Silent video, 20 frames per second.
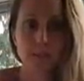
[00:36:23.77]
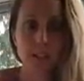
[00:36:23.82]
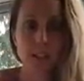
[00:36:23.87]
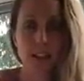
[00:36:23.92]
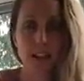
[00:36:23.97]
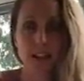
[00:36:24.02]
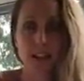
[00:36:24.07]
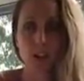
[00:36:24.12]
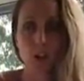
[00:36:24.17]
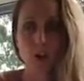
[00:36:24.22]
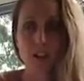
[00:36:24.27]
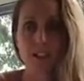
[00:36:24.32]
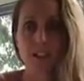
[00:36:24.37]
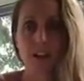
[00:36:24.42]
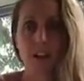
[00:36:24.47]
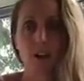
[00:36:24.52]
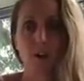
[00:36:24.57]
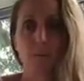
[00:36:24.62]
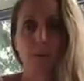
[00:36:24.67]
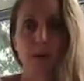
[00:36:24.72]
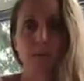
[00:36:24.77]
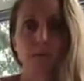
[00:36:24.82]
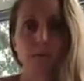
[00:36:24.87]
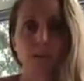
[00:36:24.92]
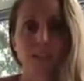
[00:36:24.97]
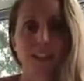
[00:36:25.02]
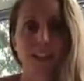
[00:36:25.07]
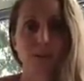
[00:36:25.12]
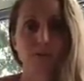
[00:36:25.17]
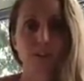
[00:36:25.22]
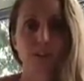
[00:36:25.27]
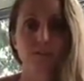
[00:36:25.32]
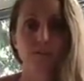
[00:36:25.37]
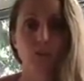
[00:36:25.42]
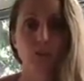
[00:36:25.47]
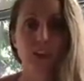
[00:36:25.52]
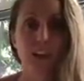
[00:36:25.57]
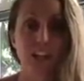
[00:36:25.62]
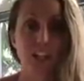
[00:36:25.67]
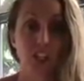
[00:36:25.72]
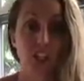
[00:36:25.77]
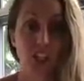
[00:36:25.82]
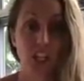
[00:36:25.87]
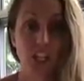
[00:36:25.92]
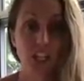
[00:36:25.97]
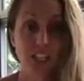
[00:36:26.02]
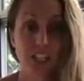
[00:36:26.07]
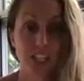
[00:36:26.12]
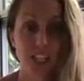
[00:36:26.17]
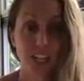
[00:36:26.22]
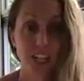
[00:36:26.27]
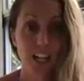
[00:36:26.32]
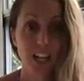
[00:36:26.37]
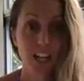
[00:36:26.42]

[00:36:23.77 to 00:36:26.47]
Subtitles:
like going to help people to get rid of all their shit?